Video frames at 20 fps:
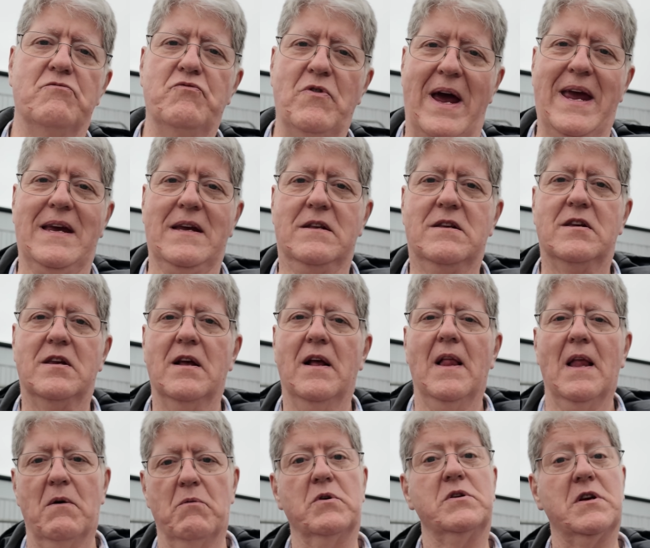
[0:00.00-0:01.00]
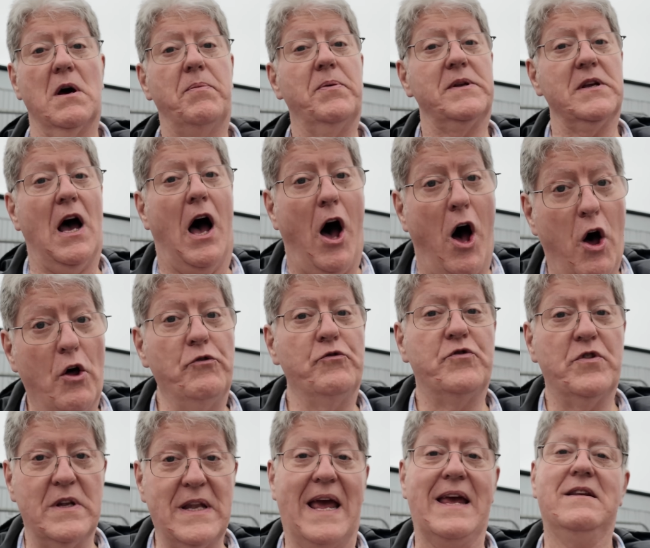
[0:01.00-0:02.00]
rate was up at
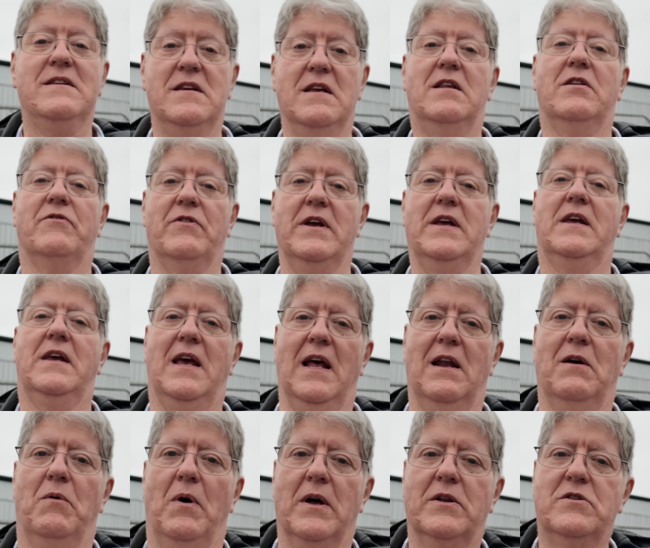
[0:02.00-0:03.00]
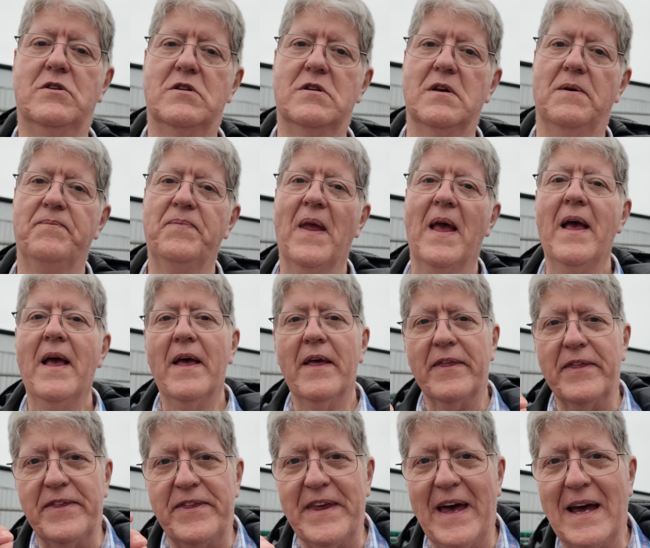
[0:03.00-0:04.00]
183 kilowatts.
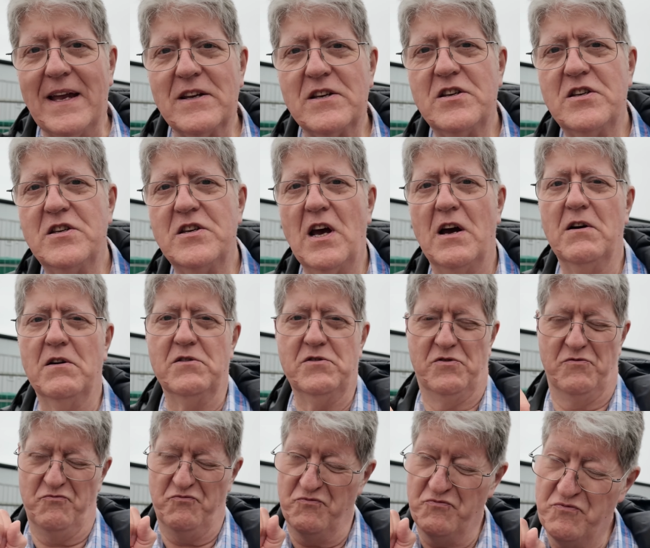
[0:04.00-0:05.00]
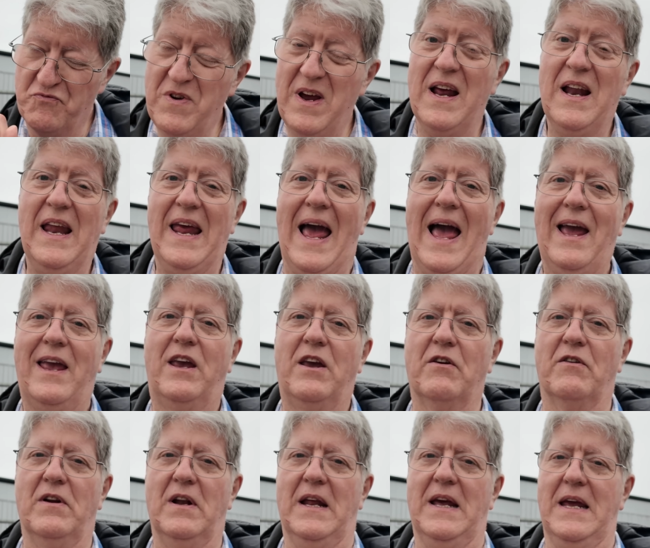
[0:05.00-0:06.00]
That shows really
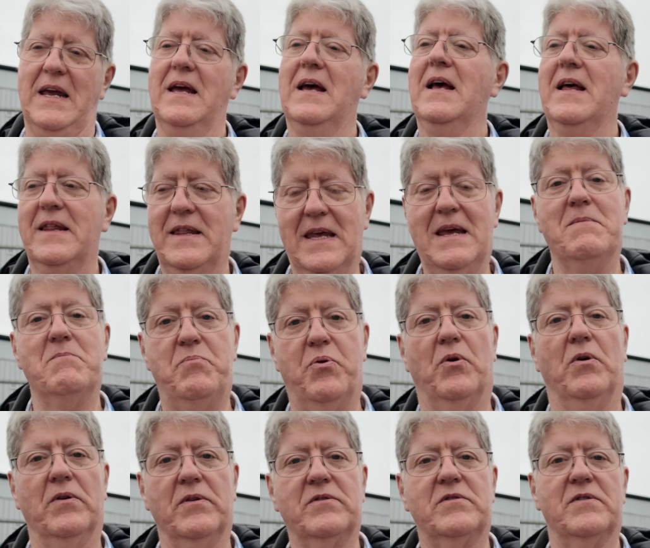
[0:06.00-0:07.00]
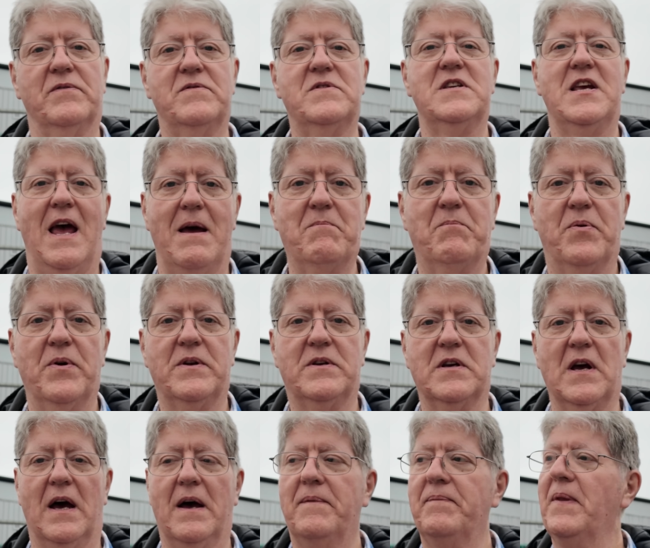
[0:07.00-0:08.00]
accurately the importance of
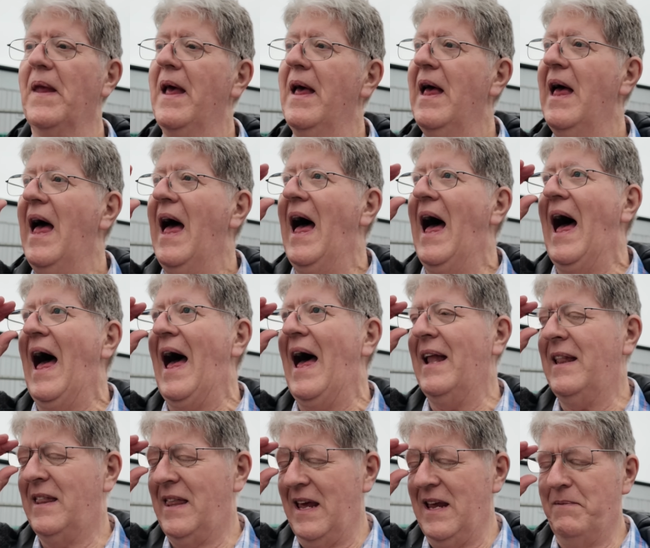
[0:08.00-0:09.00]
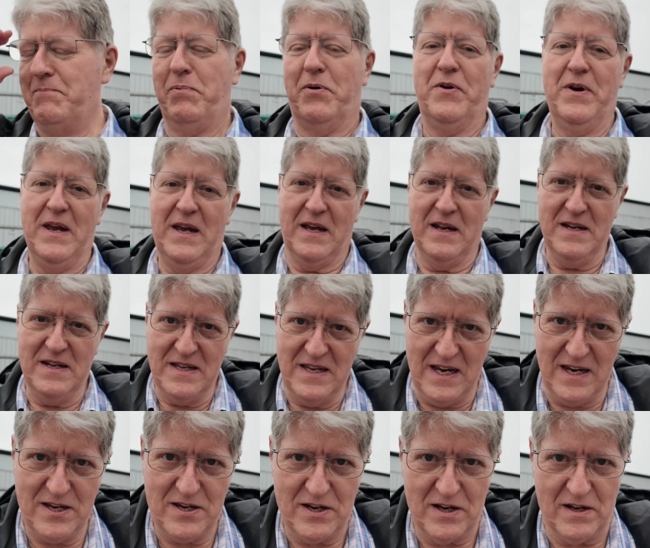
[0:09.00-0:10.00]
temperature. Had they
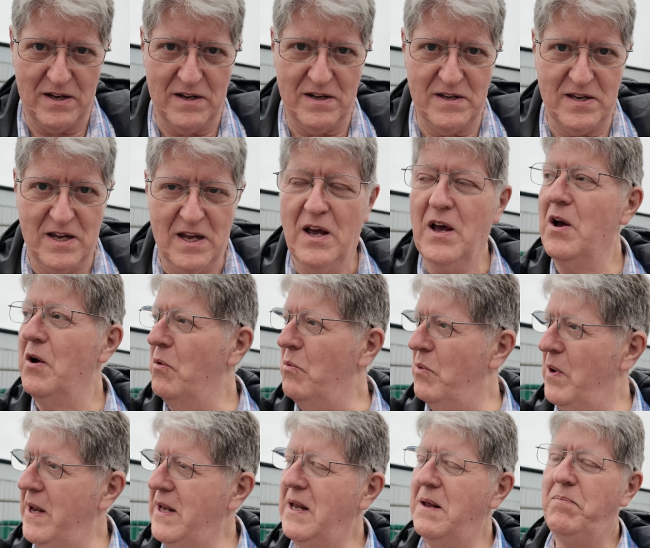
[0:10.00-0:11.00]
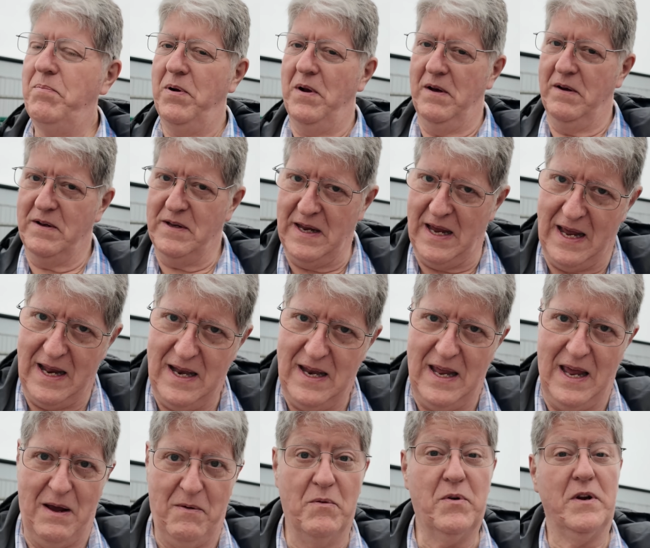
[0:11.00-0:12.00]
preconditioned, when they plugged
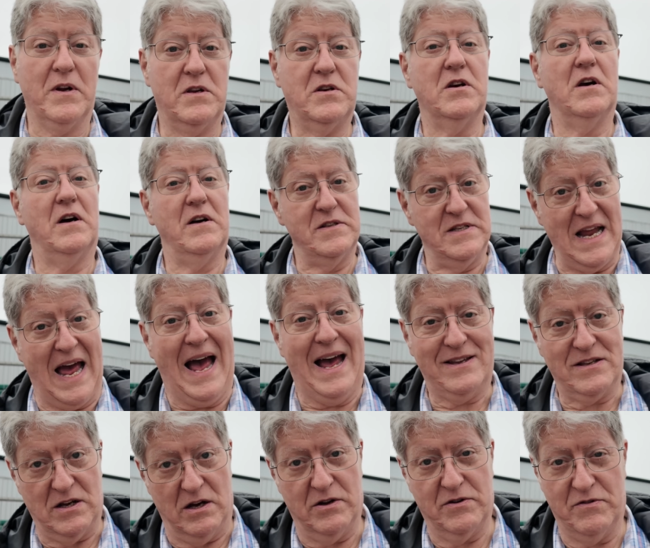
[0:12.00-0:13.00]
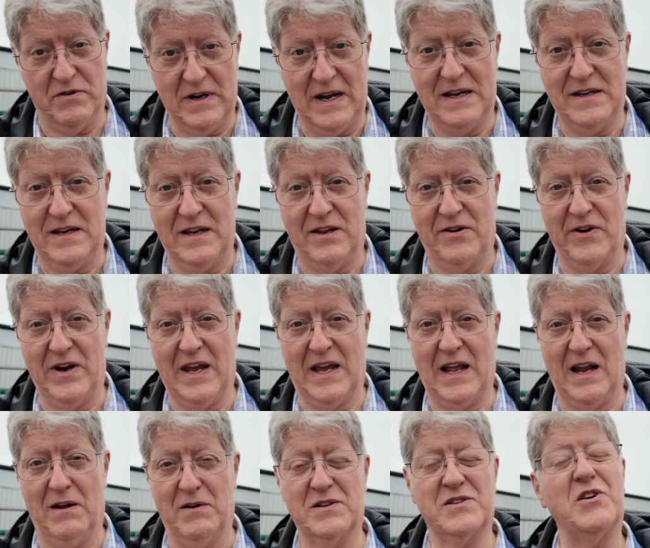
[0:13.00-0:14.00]
in, it would have charged at 183
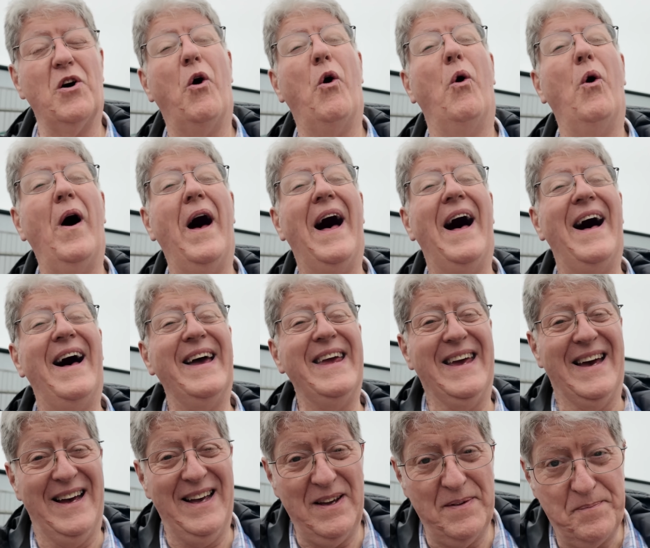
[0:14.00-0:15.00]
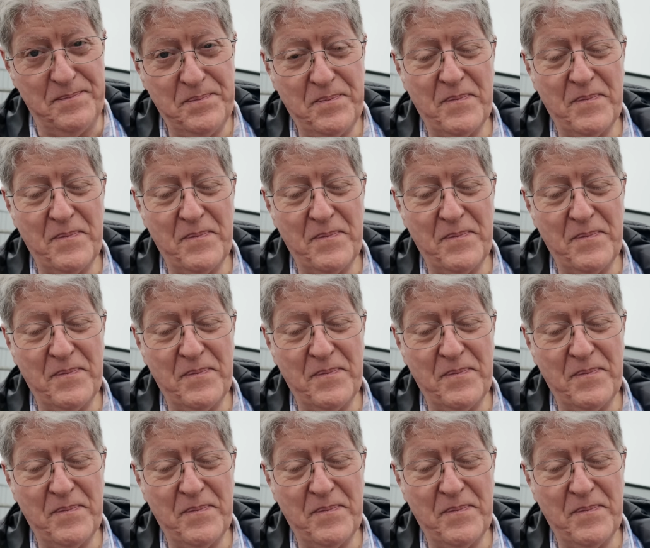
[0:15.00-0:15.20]
kilowatts or higher